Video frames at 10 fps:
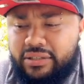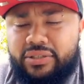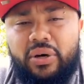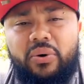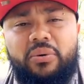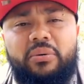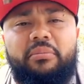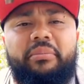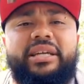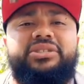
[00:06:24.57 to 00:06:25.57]
So
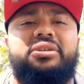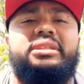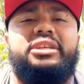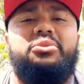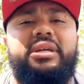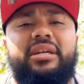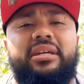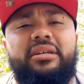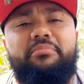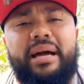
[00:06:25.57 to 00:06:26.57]
make sure that you get a
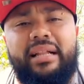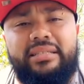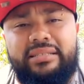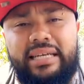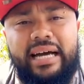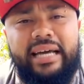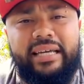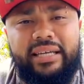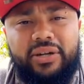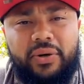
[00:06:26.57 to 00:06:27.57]
good balanced
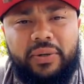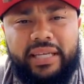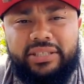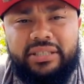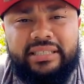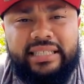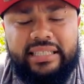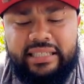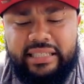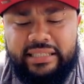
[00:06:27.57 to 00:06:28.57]
diet. Get your
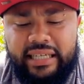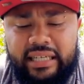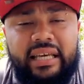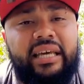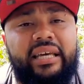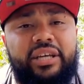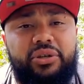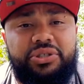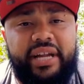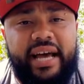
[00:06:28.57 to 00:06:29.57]
necessities in.
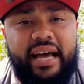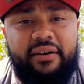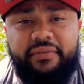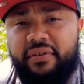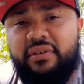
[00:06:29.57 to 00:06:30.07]
You should have